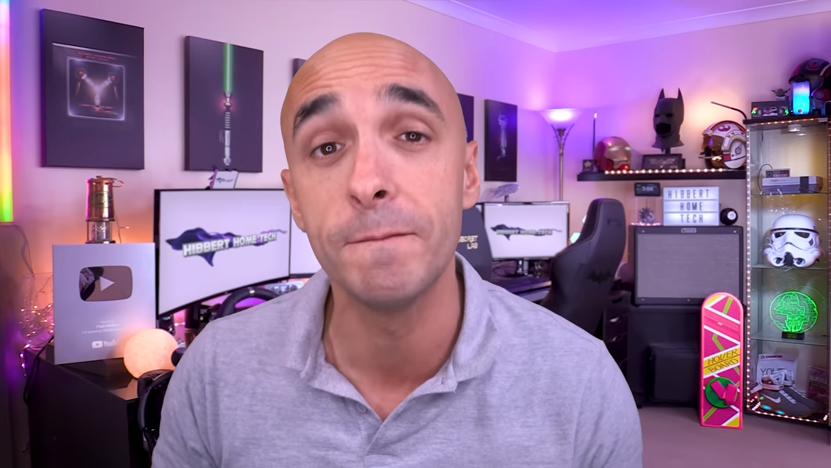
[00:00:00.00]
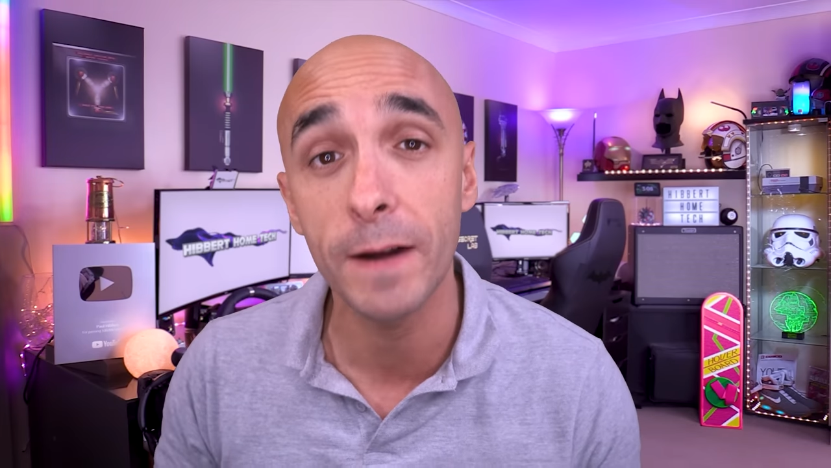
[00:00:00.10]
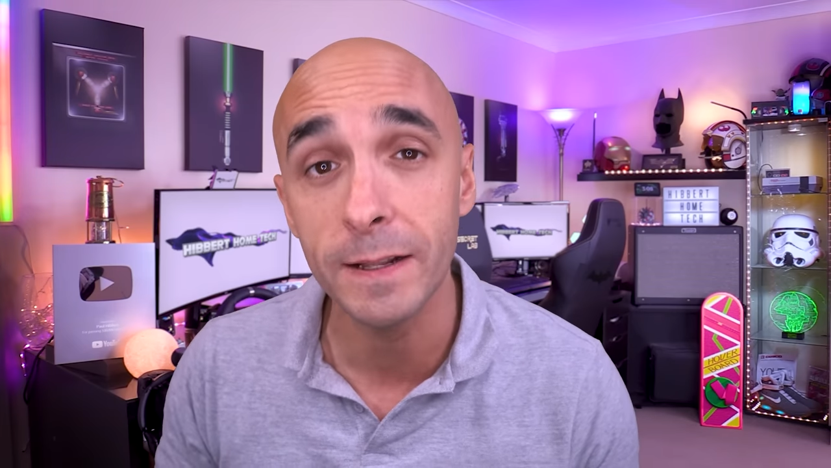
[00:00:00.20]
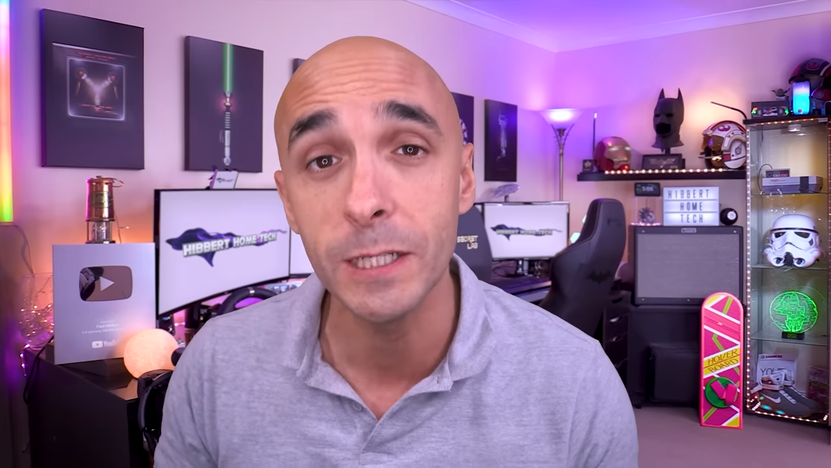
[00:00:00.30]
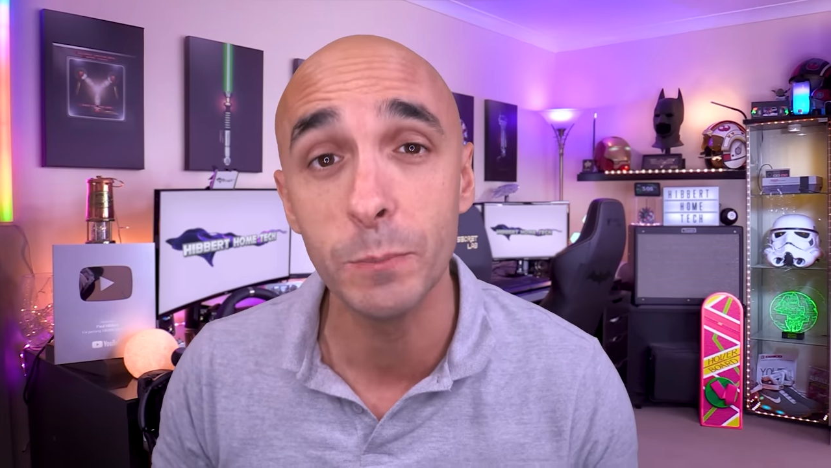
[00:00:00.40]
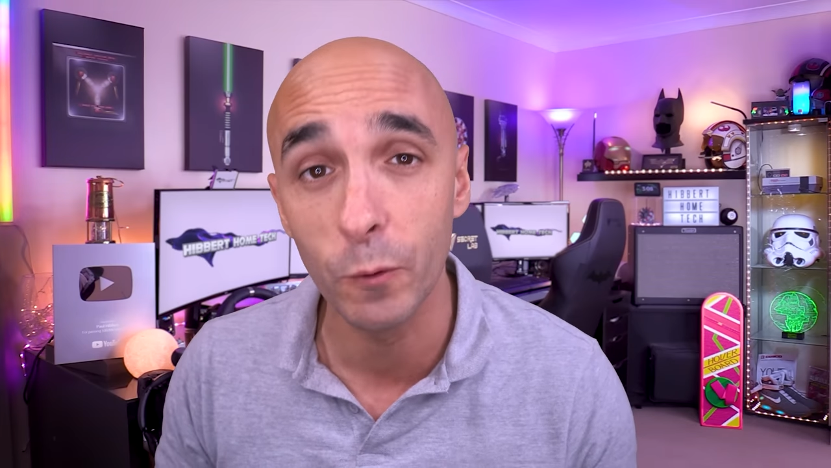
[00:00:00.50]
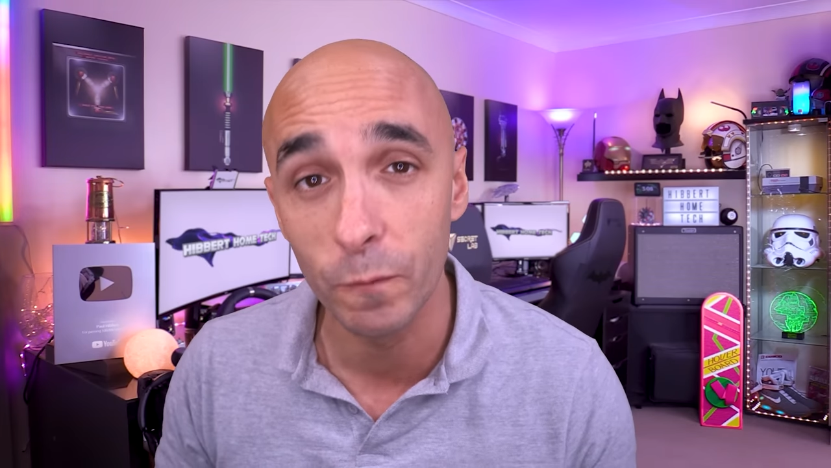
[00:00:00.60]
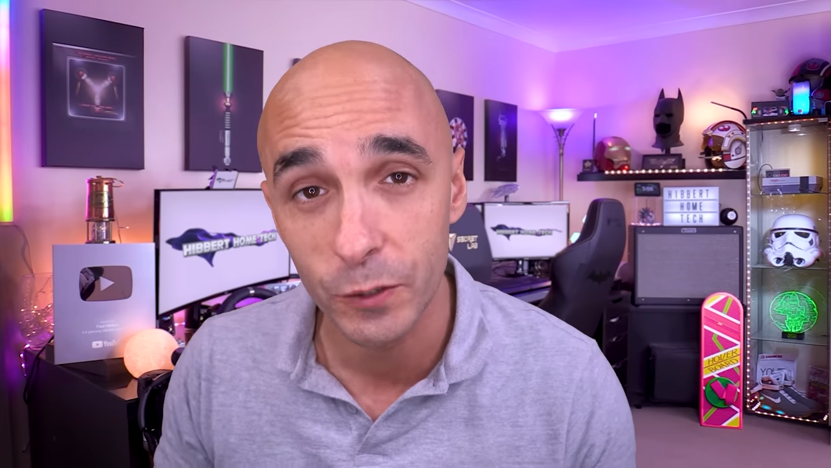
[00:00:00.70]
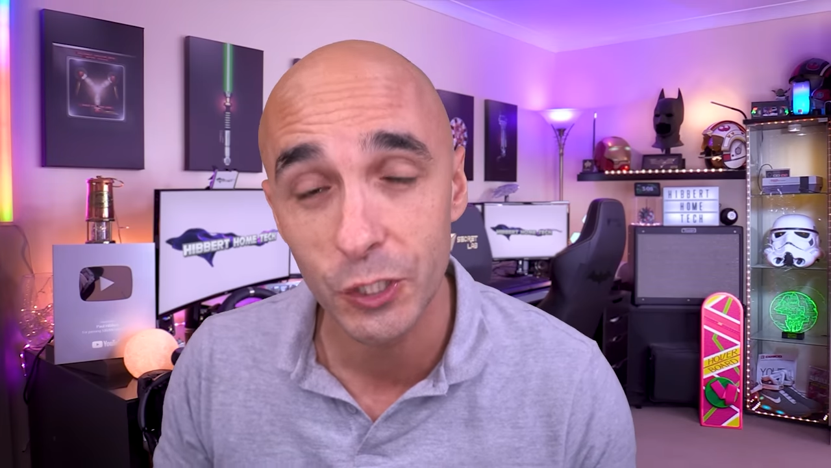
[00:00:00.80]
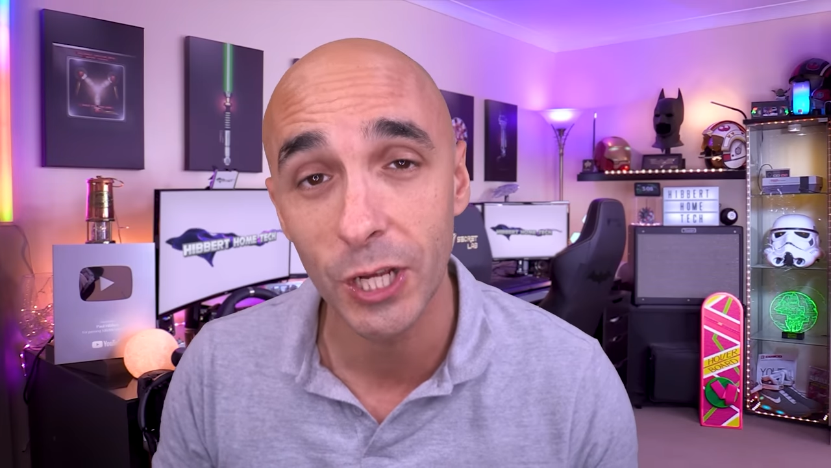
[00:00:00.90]

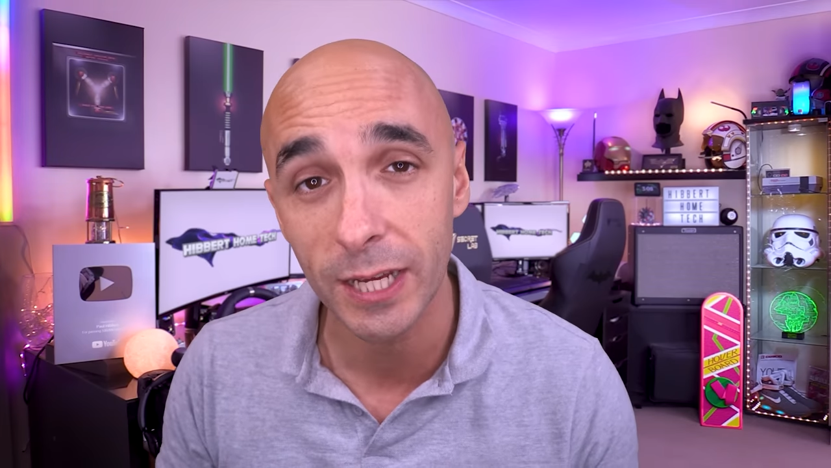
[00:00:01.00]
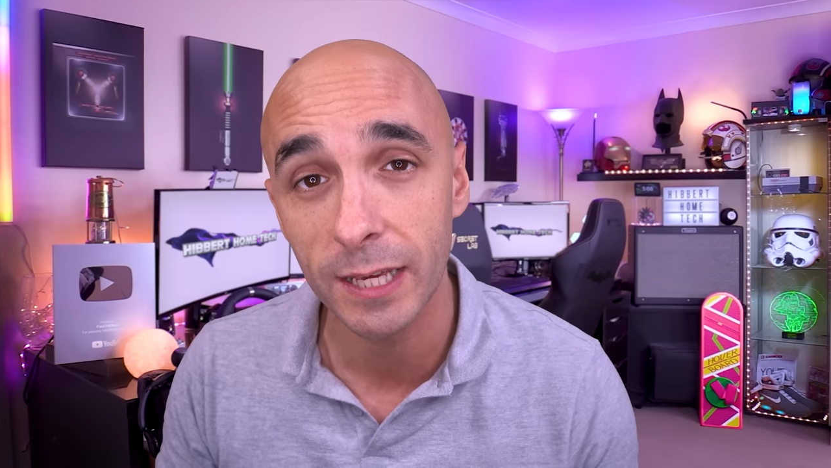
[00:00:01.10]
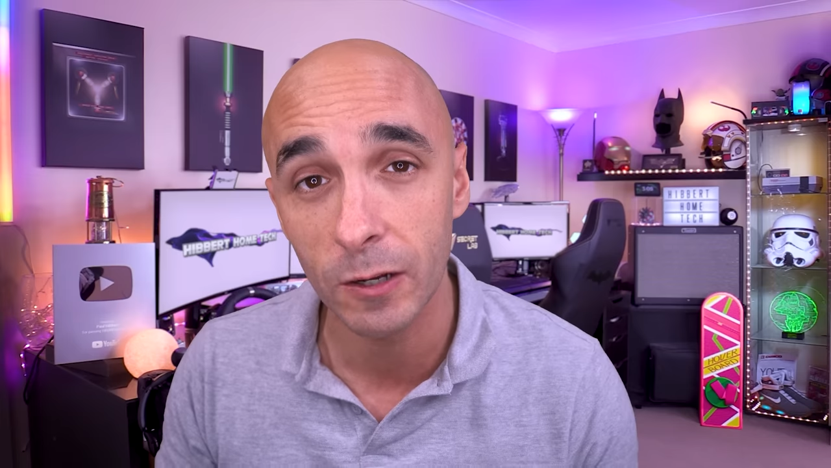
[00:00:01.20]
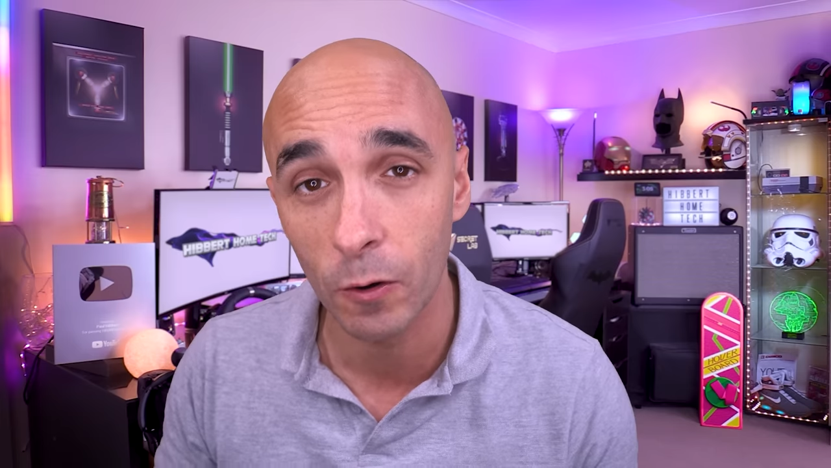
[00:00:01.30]
valuable for checking